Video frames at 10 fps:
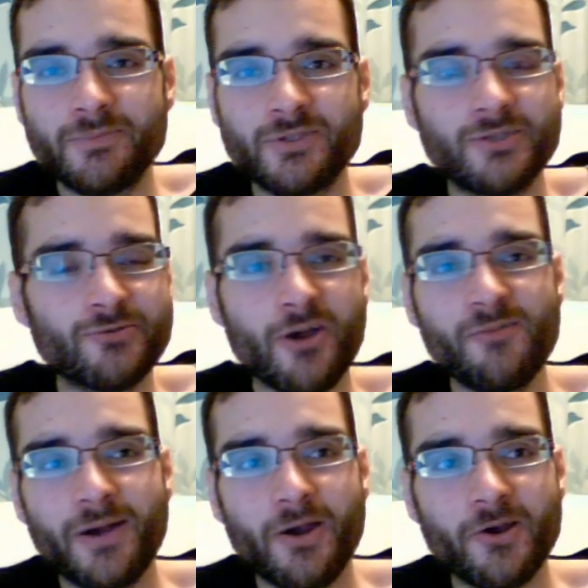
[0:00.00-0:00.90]
the
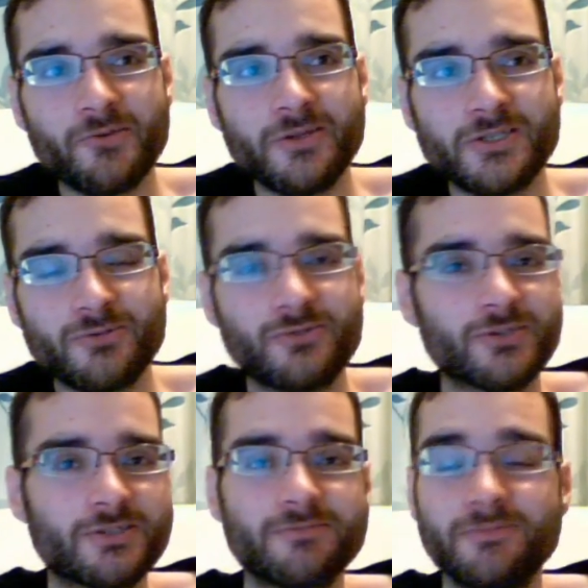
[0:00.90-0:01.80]
drive-by arguments, which
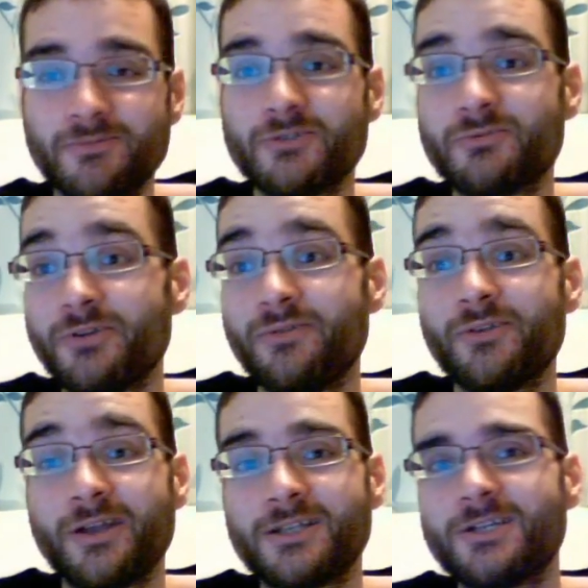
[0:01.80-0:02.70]
was pretty
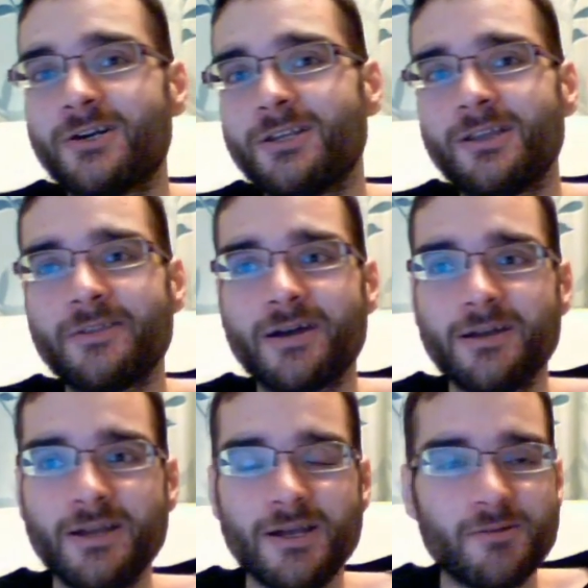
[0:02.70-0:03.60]
funny actually. I kind of like that.
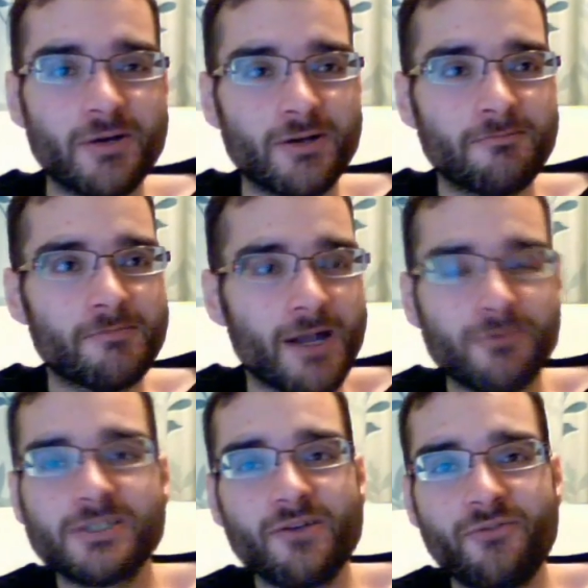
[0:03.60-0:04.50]
But I
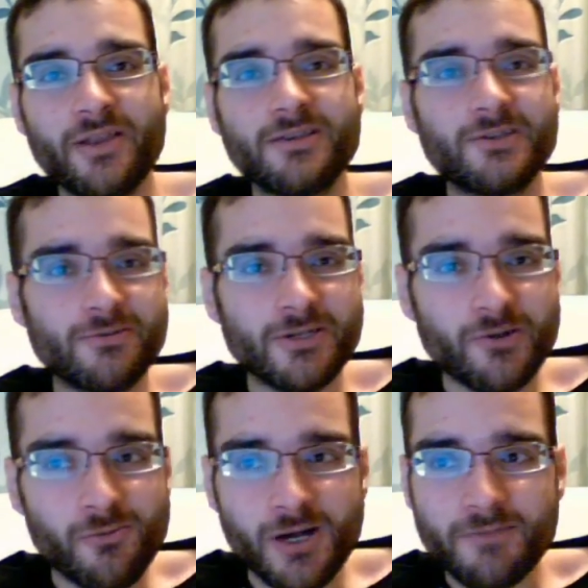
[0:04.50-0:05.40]
wasn't offended. You
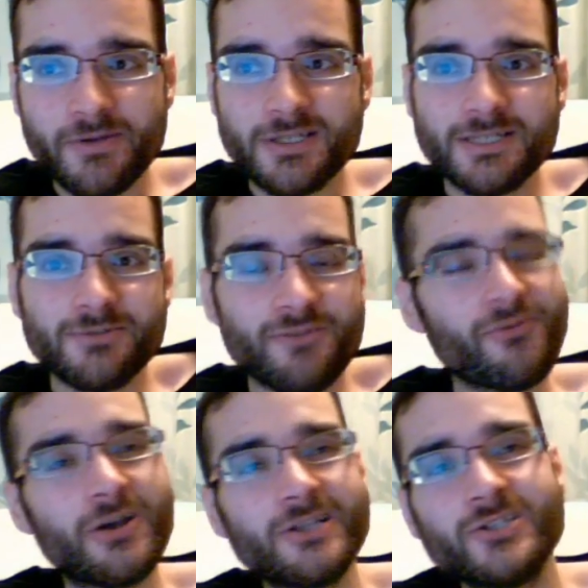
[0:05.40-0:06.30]
know why? Because it was a
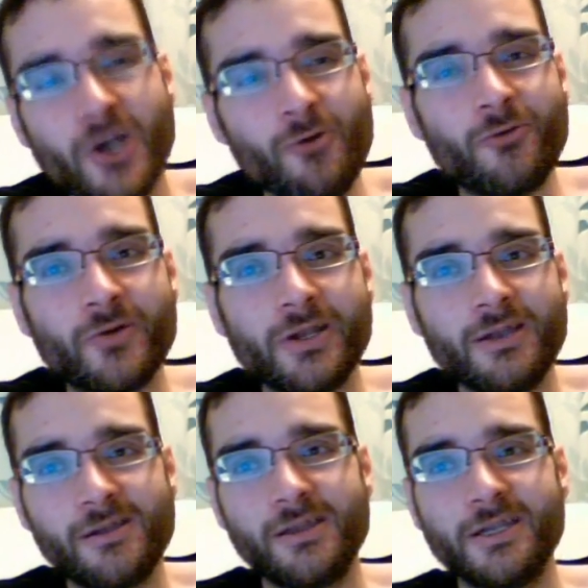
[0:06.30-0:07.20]
fucking joke.
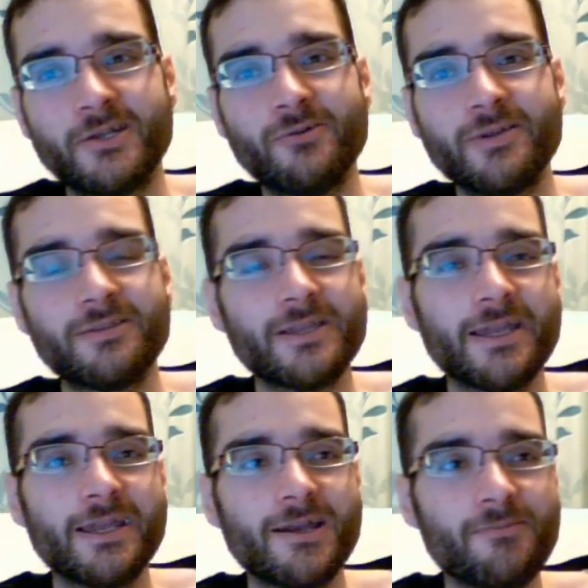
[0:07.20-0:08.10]
It
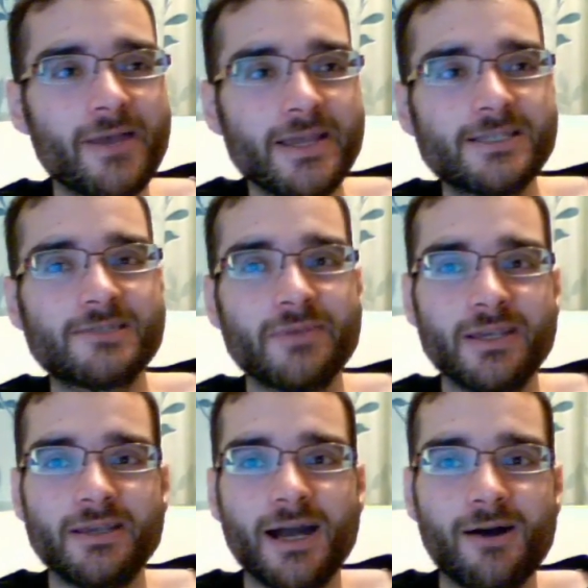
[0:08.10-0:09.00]
amazes
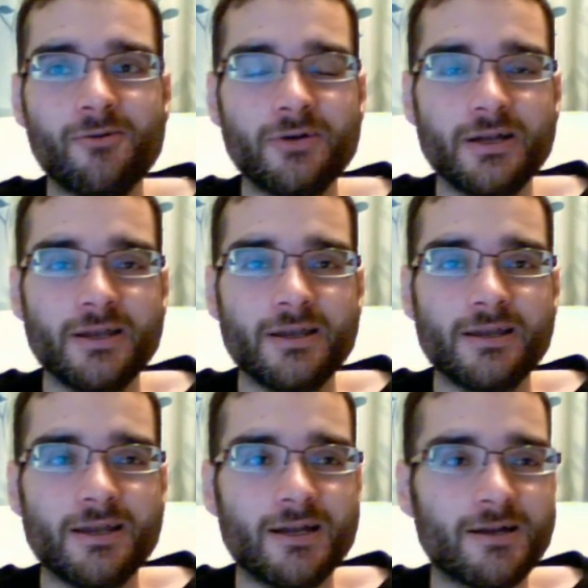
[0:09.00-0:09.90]
me how
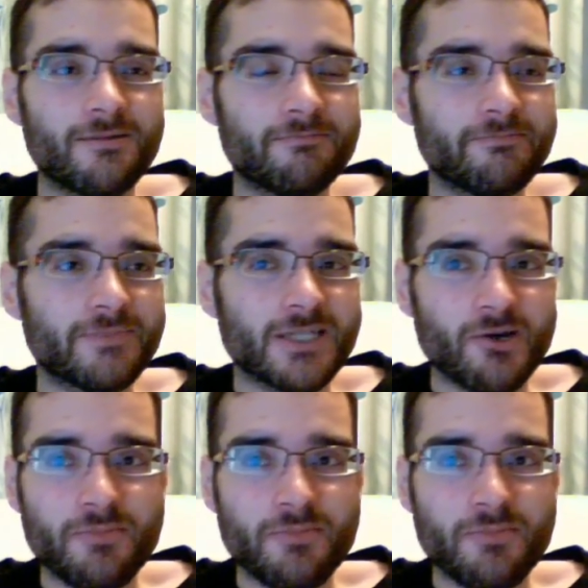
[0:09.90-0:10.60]
Sarah